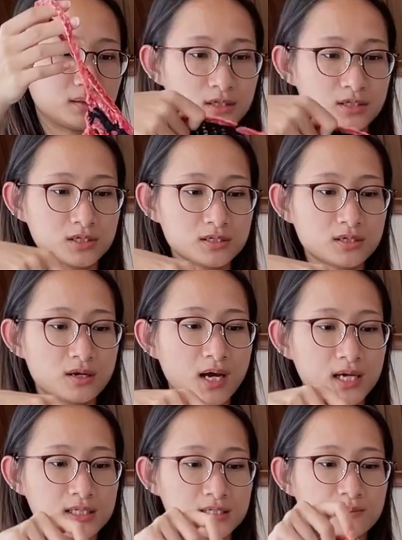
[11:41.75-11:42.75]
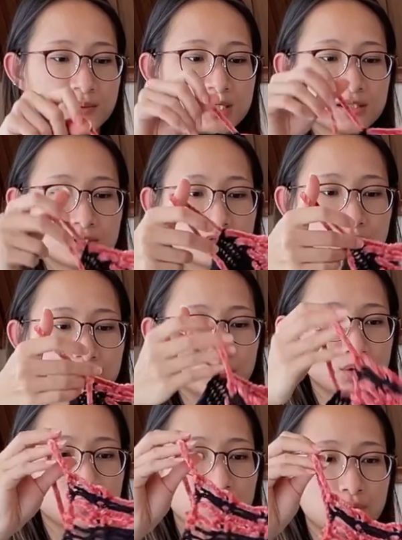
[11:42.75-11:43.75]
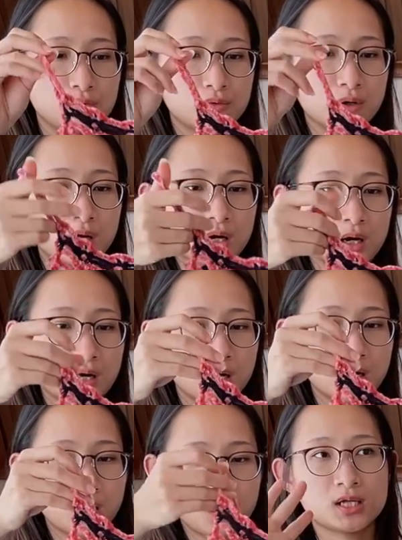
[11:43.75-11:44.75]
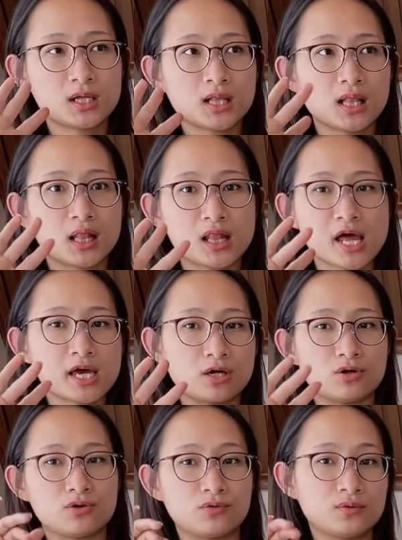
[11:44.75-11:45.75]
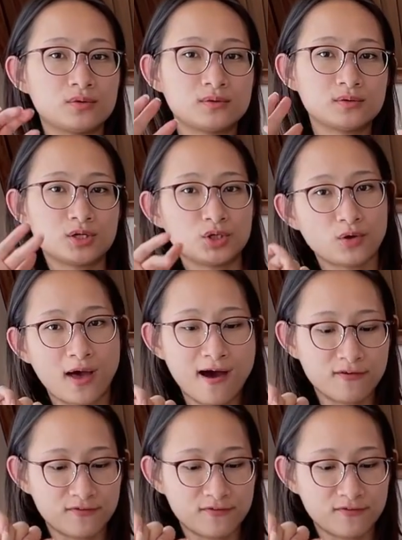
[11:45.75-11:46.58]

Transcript: It's just a nice piece to layer your